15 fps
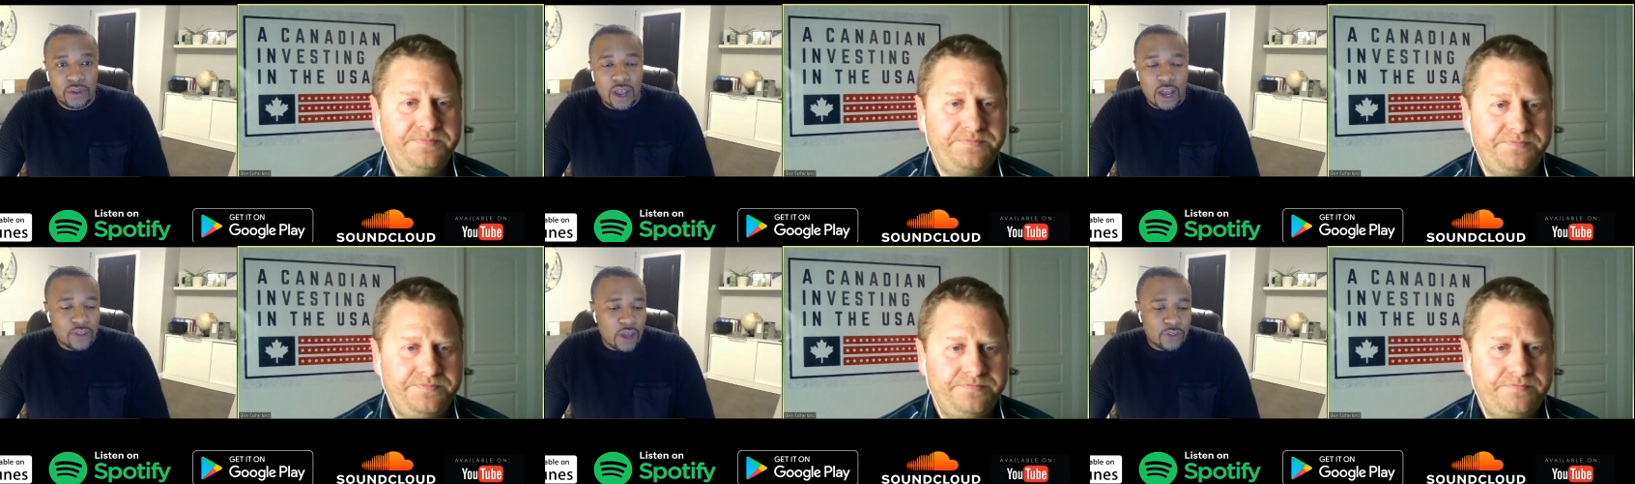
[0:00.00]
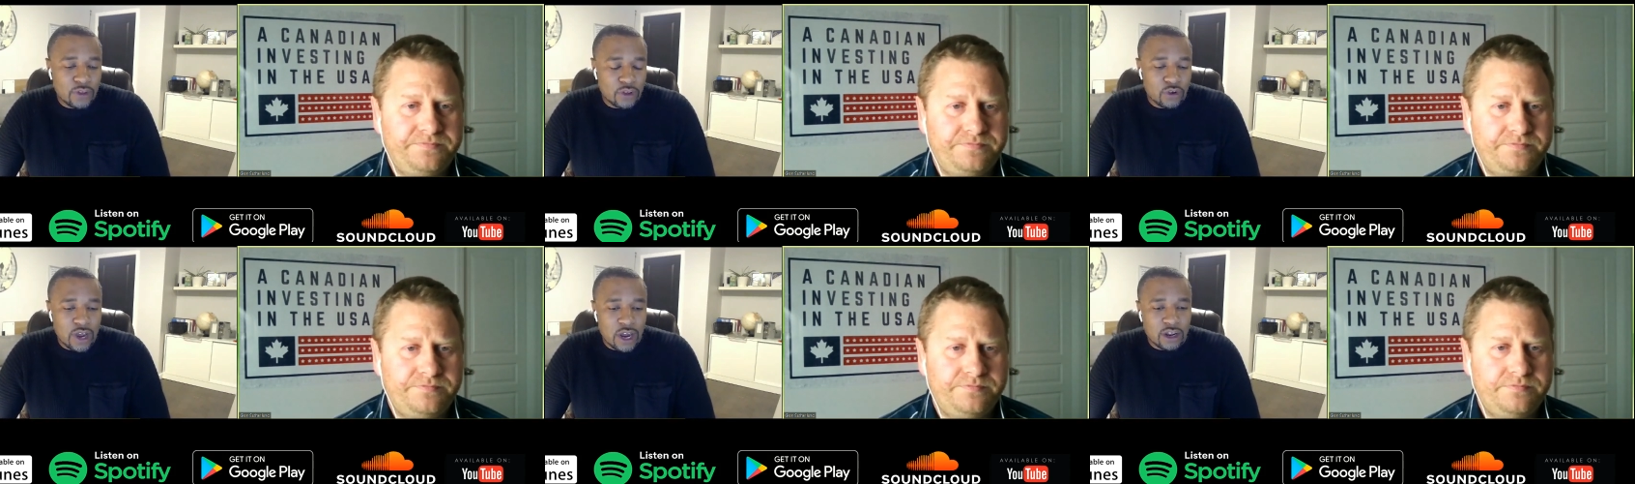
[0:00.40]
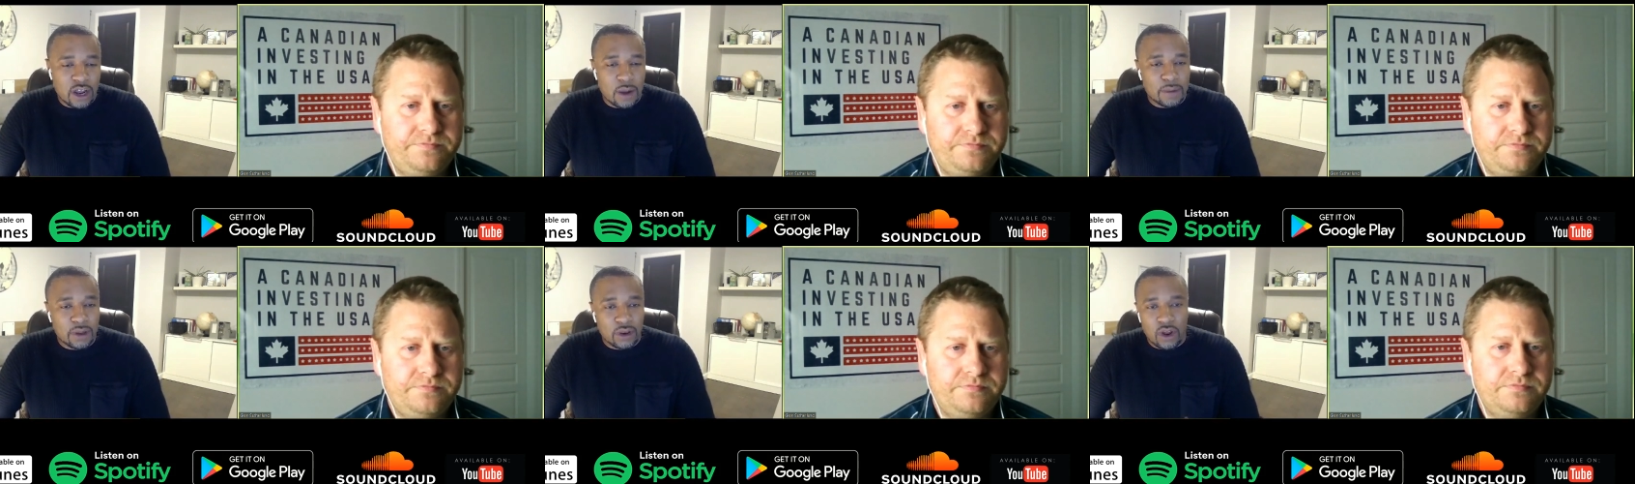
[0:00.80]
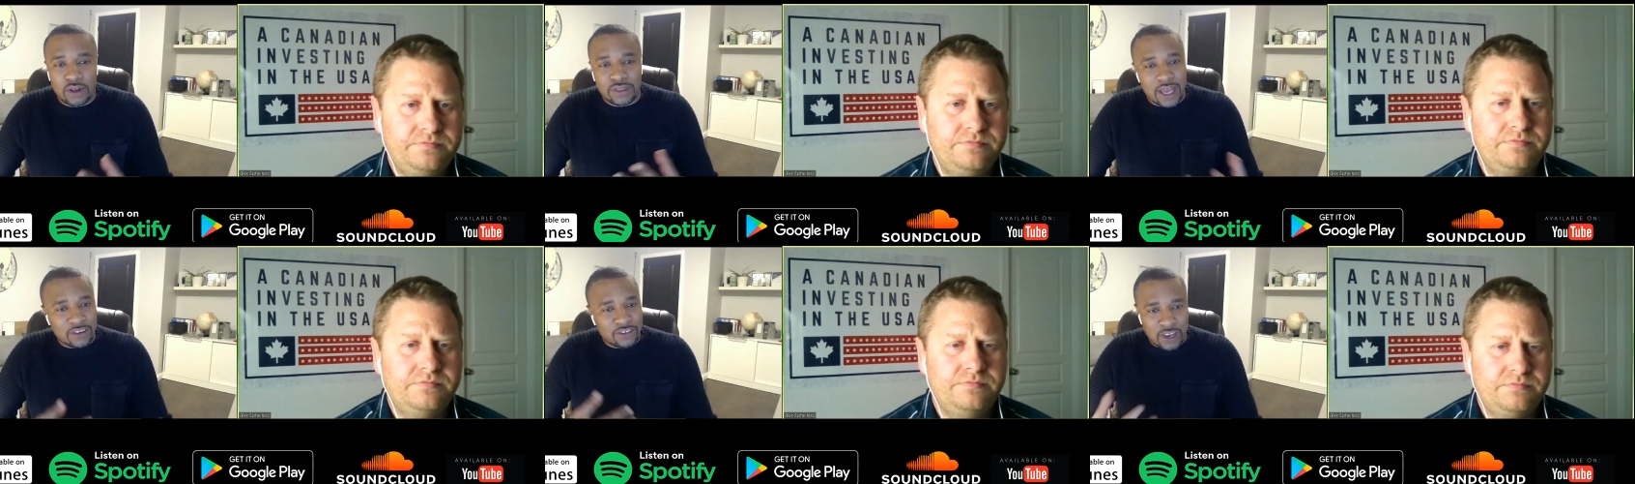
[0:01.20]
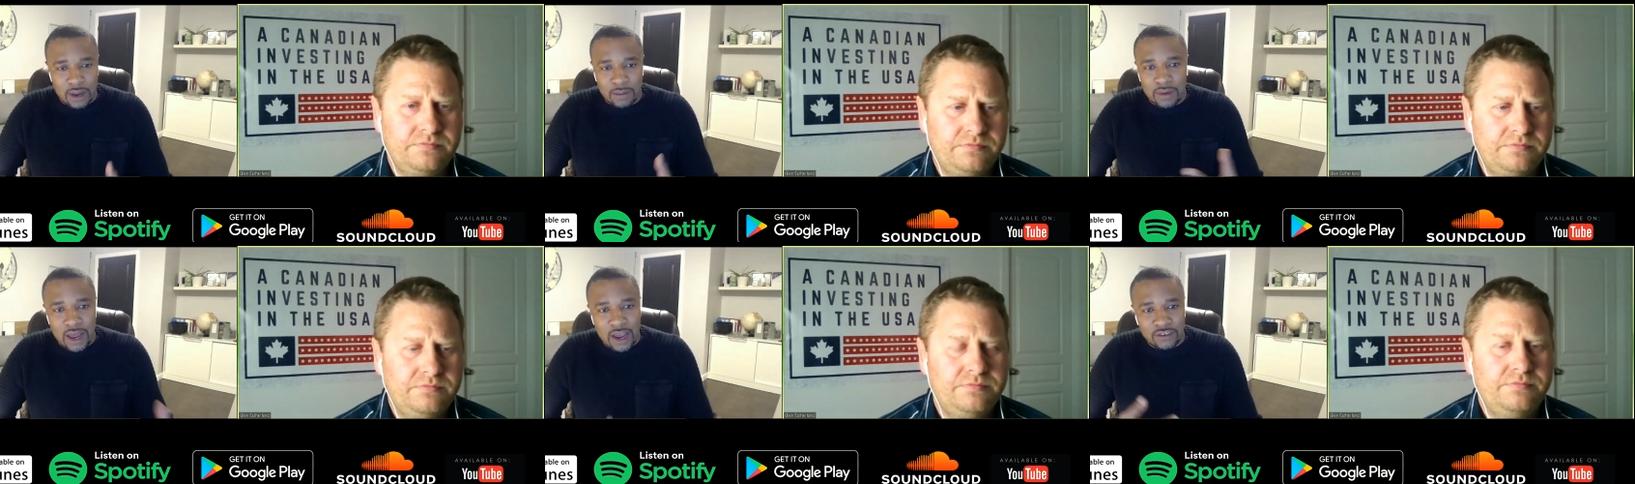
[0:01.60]
Speaker 1: I, I think you're kind of coming along that
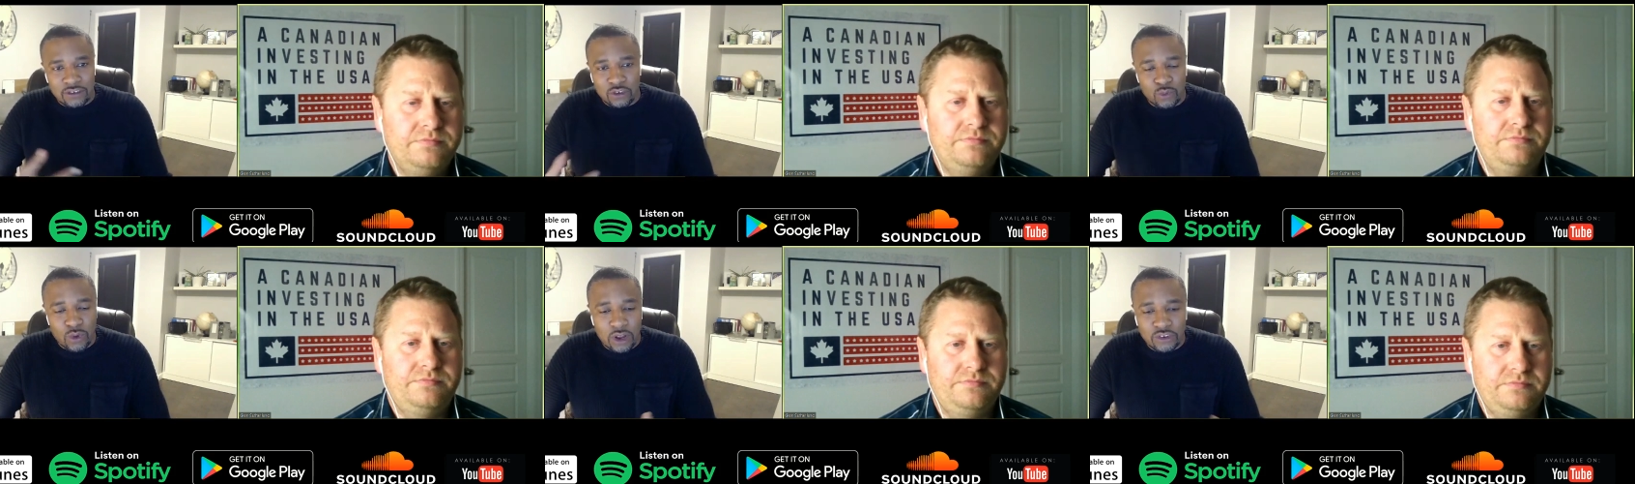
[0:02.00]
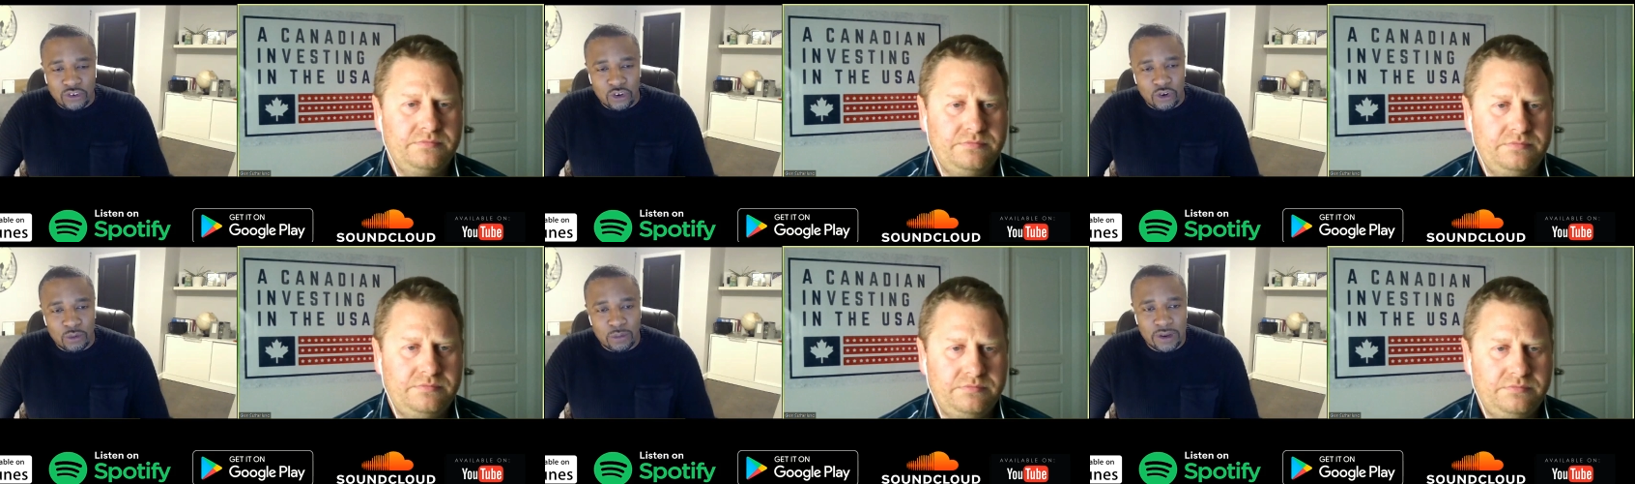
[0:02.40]
same lines as well, too.